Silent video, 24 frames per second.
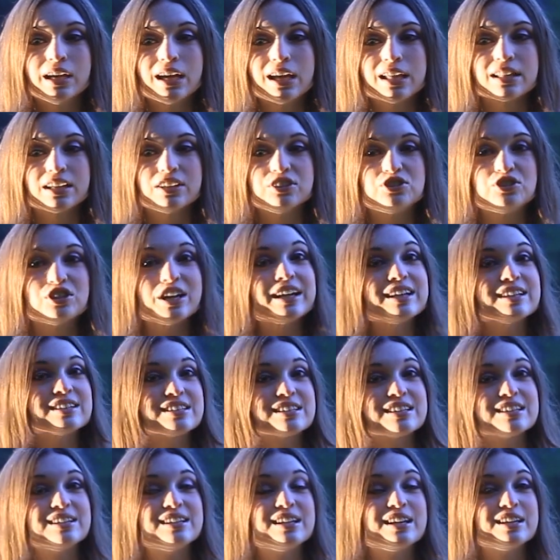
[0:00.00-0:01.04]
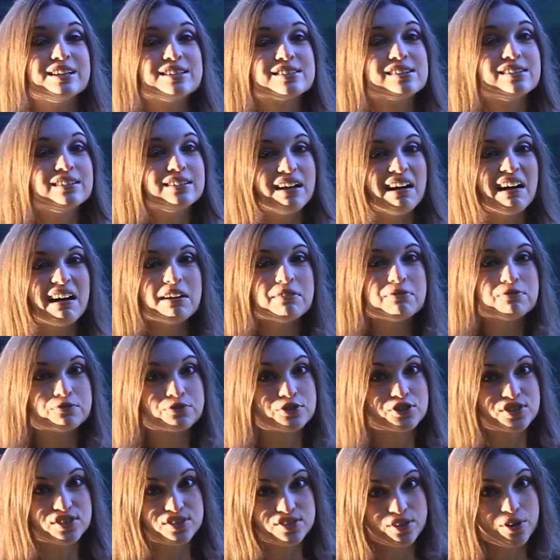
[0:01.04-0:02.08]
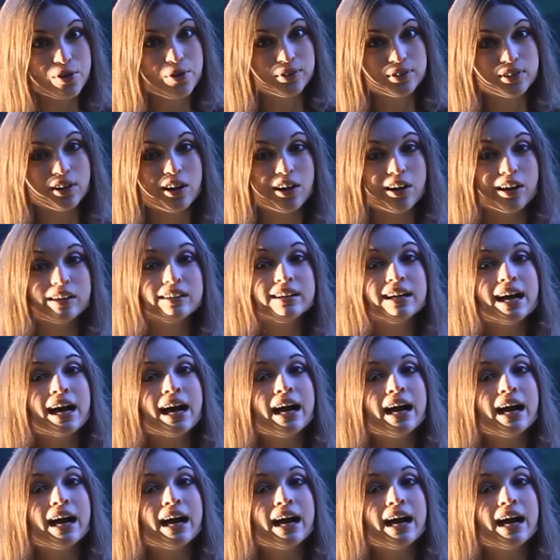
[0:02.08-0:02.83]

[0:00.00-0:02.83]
that Jason is alive for so long?